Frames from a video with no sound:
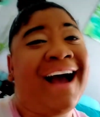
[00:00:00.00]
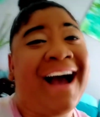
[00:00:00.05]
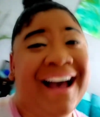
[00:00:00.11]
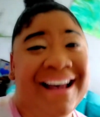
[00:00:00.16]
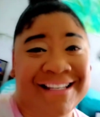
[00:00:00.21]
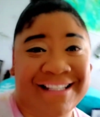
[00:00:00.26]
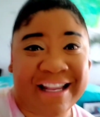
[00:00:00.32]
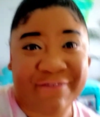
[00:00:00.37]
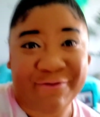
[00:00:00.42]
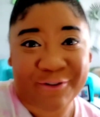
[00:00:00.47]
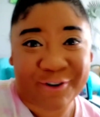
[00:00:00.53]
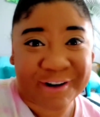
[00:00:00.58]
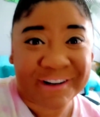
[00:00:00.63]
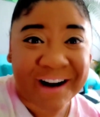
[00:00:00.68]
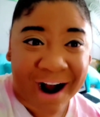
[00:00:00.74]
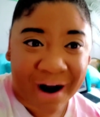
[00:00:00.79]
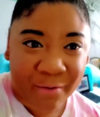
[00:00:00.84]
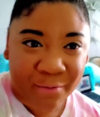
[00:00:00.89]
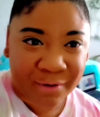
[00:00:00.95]
i slept for
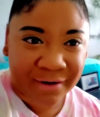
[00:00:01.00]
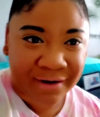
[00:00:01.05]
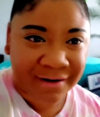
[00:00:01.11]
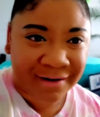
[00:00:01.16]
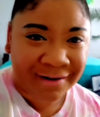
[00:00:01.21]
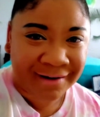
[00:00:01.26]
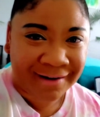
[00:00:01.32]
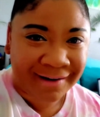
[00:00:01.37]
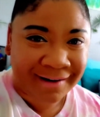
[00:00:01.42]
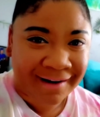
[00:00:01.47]
an hour